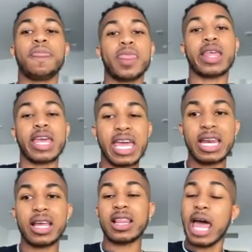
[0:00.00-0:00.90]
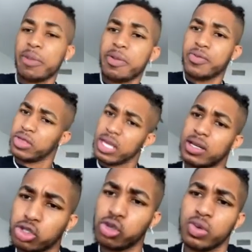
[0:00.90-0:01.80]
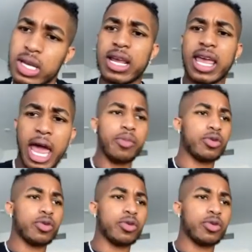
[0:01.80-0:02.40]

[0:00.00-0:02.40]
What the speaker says: And a lot of people think that you need a camera.